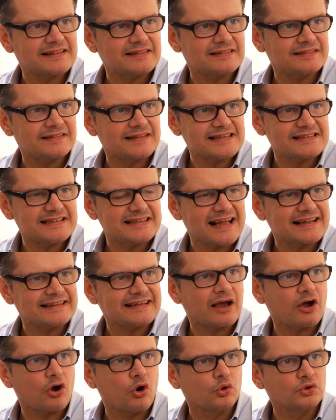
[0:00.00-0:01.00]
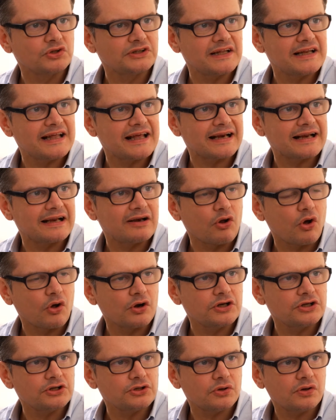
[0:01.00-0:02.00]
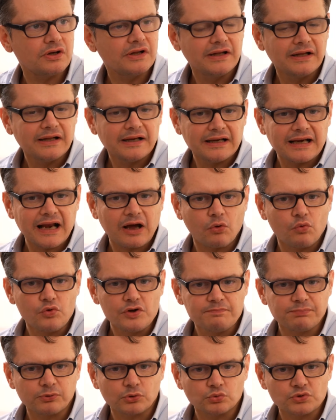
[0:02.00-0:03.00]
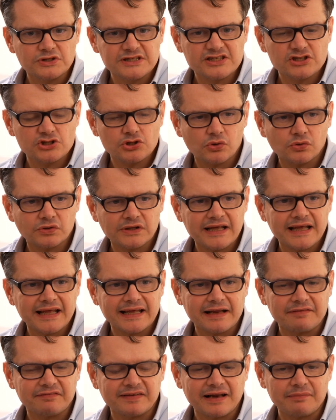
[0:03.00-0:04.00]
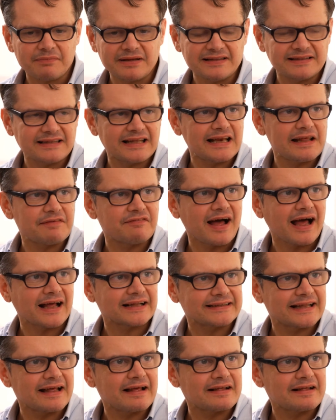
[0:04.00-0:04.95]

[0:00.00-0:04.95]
in what's left of the storeroom where Romans kept olive oil, which